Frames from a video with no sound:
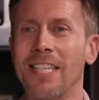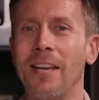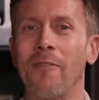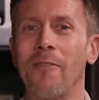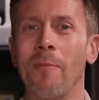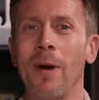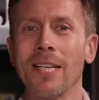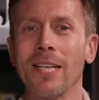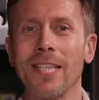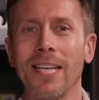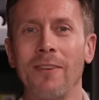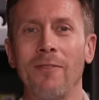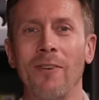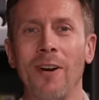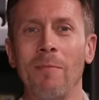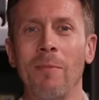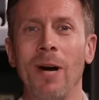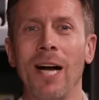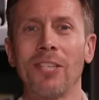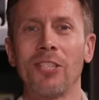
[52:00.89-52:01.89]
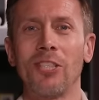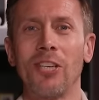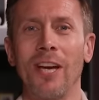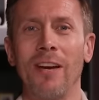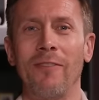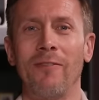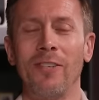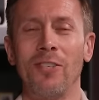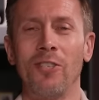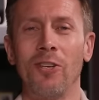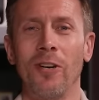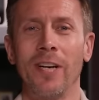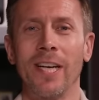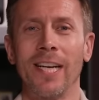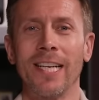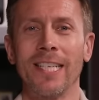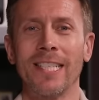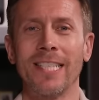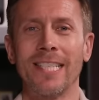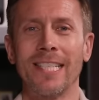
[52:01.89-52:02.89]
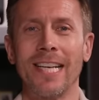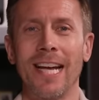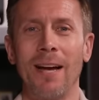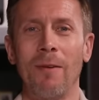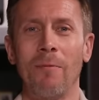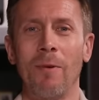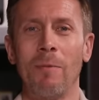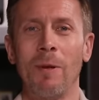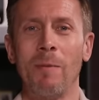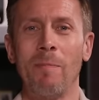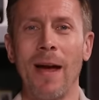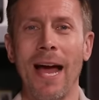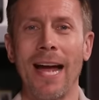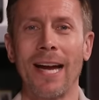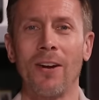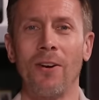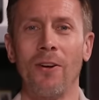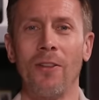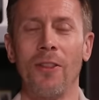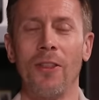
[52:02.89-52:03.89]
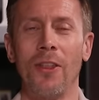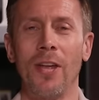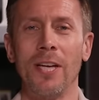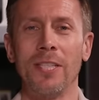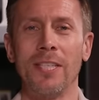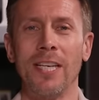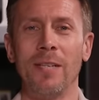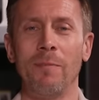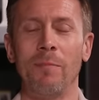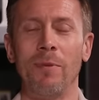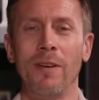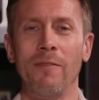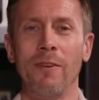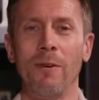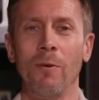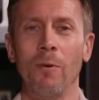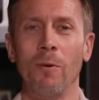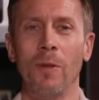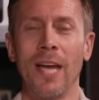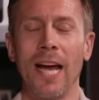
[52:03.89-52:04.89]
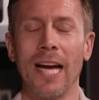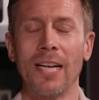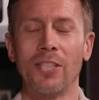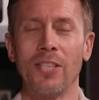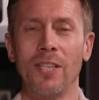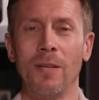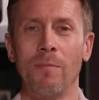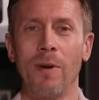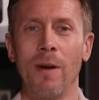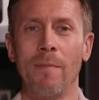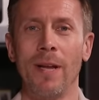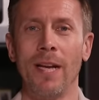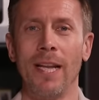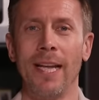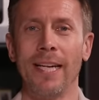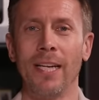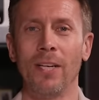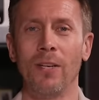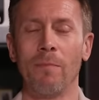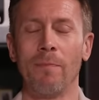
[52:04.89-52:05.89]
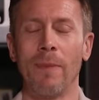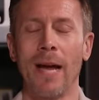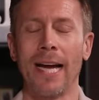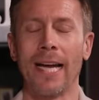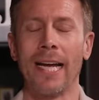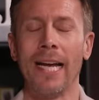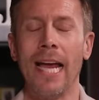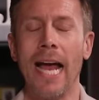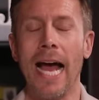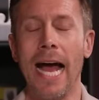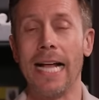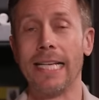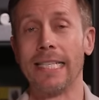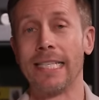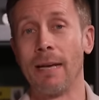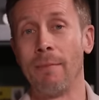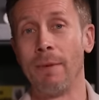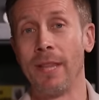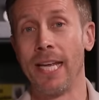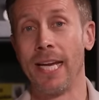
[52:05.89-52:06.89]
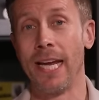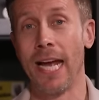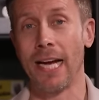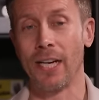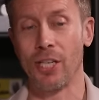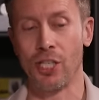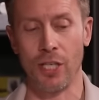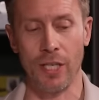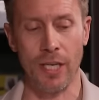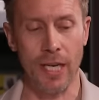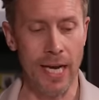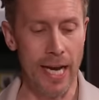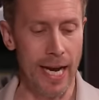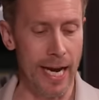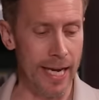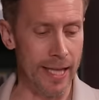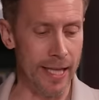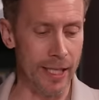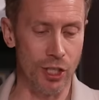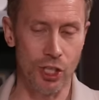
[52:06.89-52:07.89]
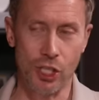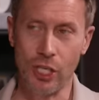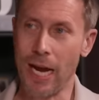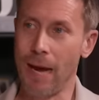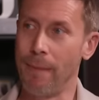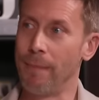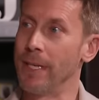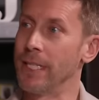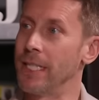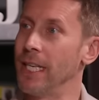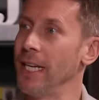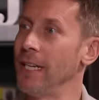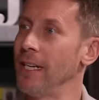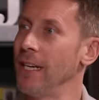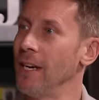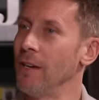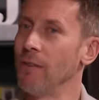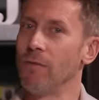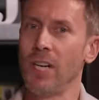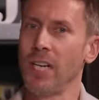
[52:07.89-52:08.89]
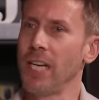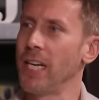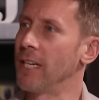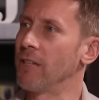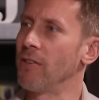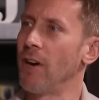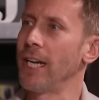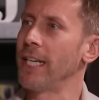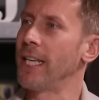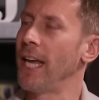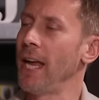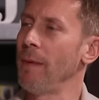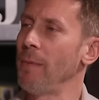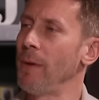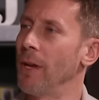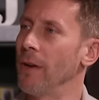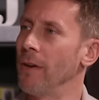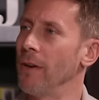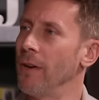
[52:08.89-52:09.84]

it from us. Thank you very much uh, for joining us. Uh, we'll be back on Thursday to preview all the action in the Premier League and look back at some of the action in the Champions League. Ricky, great debut.